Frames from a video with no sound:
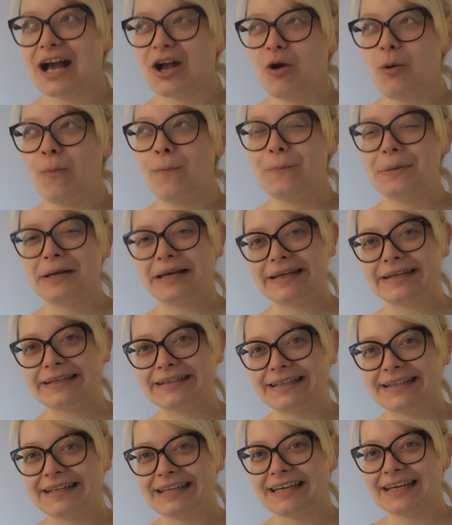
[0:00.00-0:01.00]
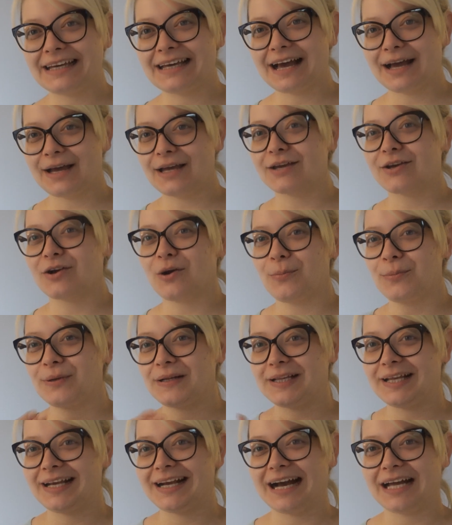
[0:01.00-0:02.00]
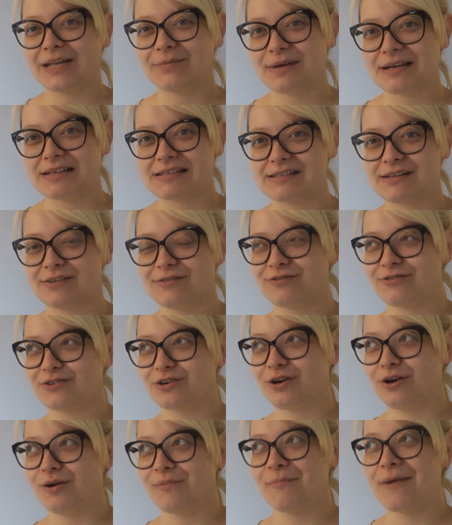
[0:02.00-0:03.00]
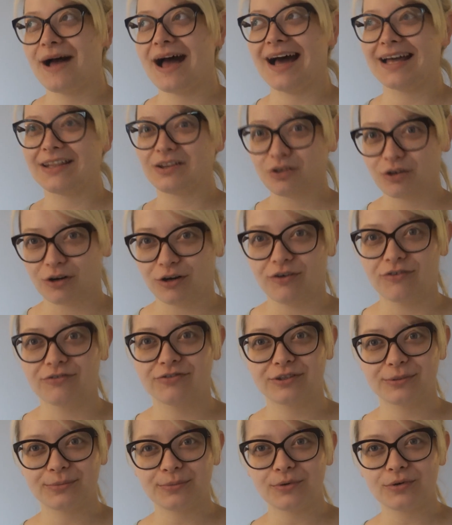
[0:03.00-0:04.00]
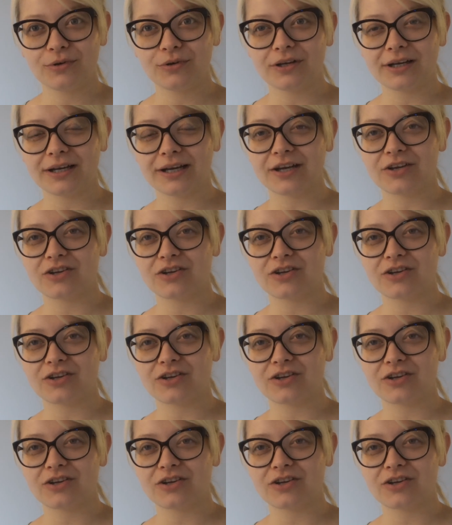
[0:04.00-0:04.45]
I completely cut myself from uncomfortable